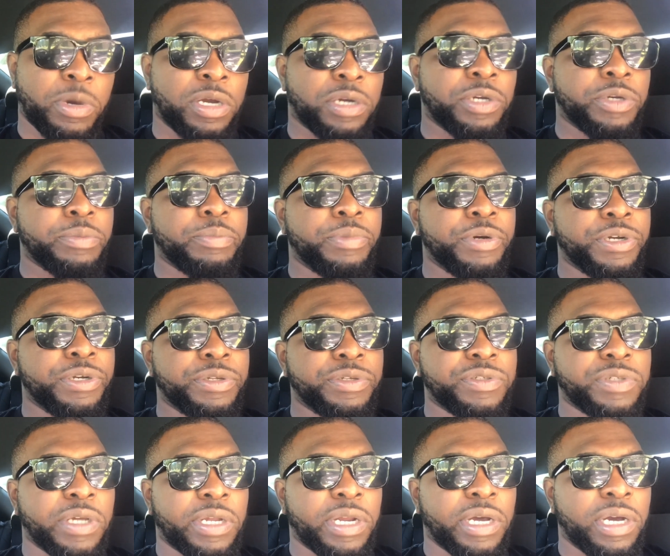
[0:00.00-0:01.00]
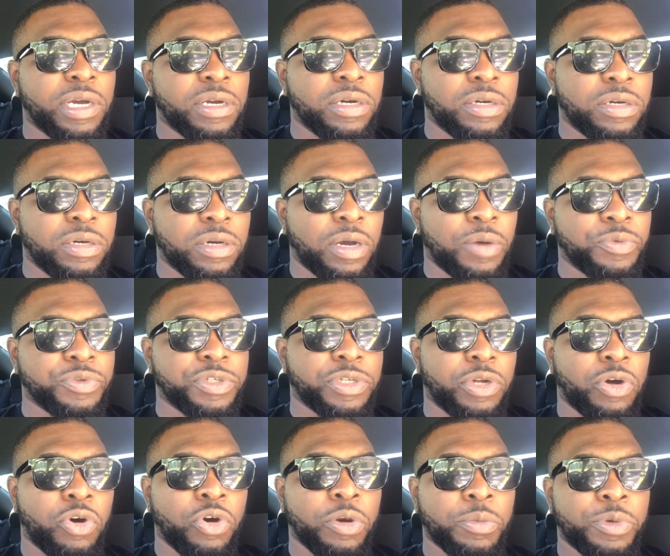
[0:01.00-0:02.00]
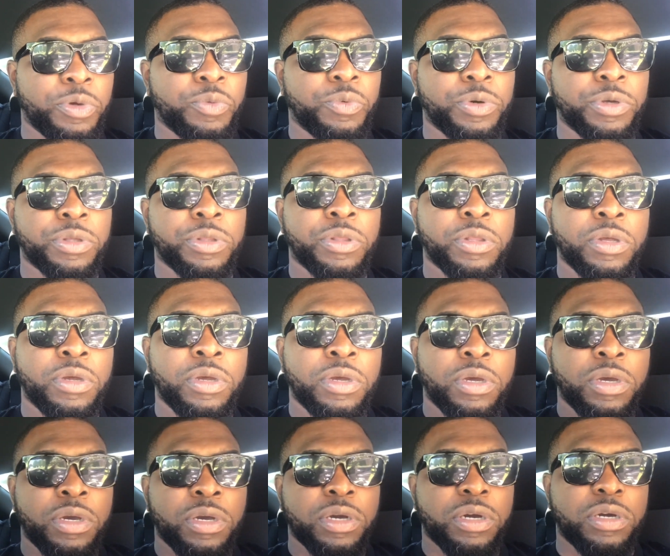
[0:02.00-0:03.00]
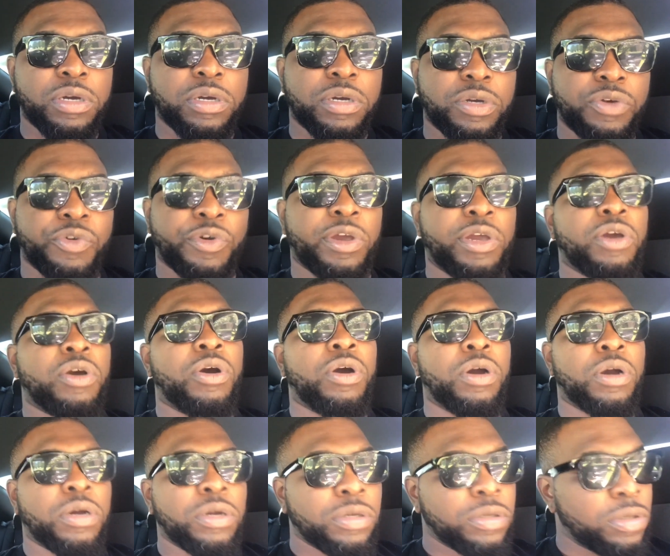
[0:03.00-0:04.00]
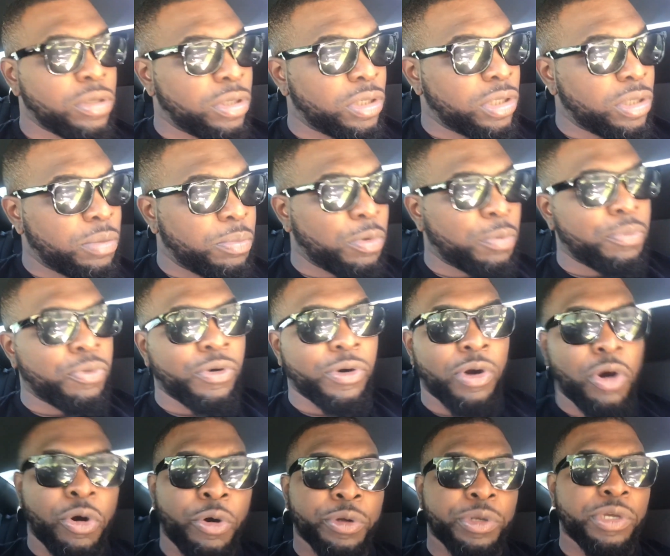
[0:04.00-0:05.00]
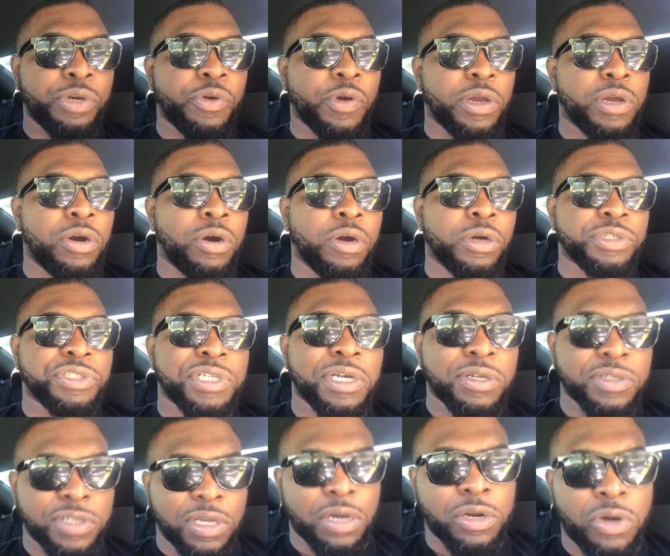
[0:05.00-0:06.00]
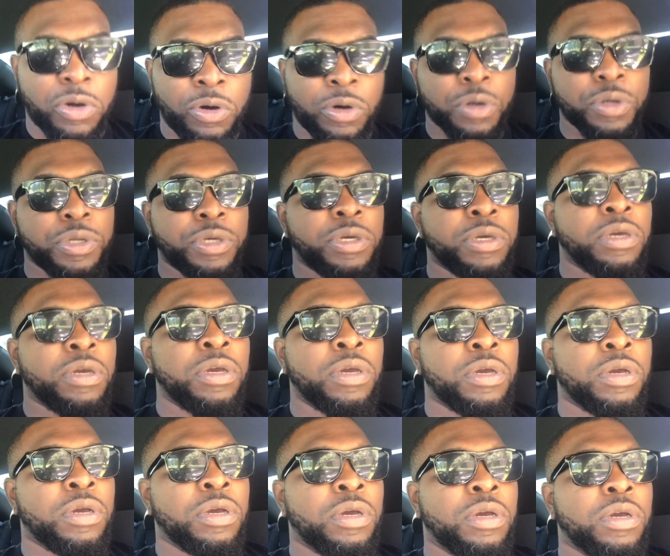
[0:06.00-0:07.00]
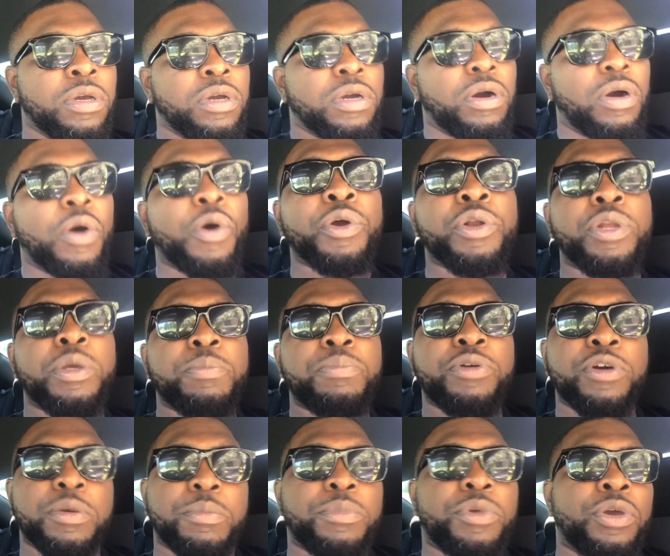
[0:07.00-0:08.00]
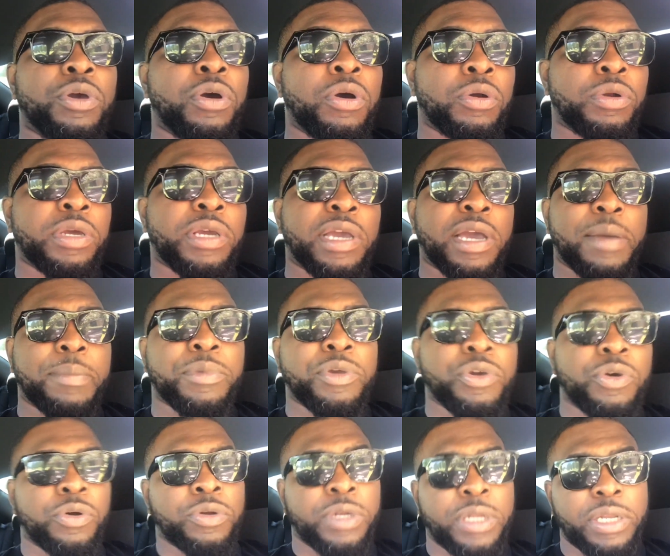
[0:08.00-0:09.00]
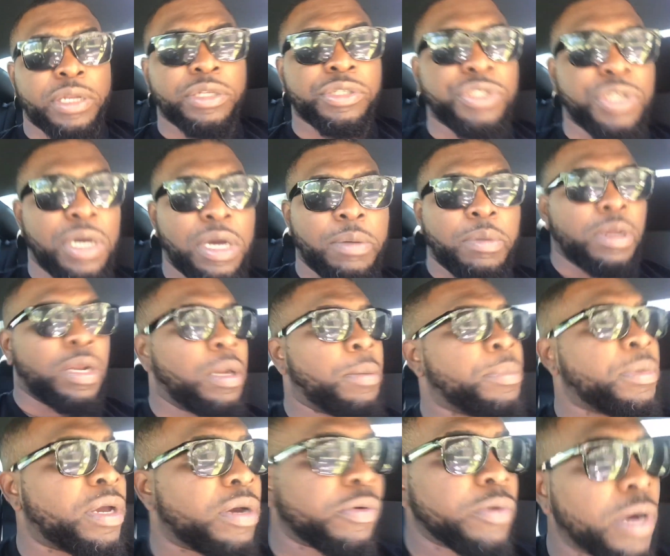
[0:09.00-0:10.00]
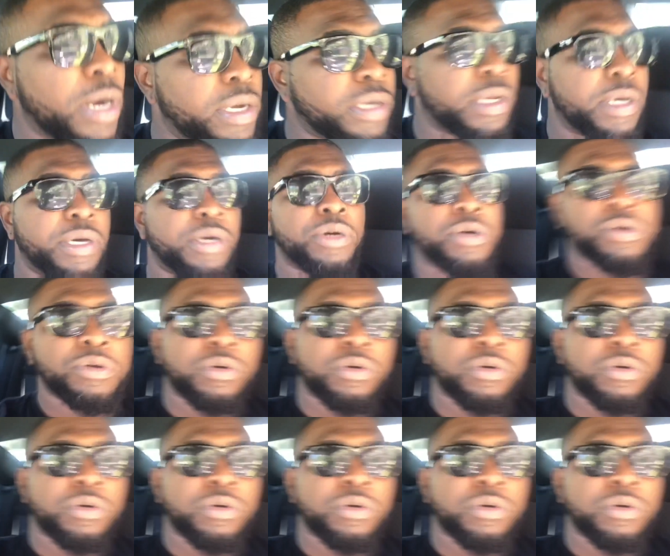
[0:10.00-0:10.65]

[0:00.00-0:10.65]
my good buddies that I was in the Army with, Greatheart, my boy Arnie Greatheart, shouts out to Arnie. Arnie put me on and got me on at the job that I'm at right now.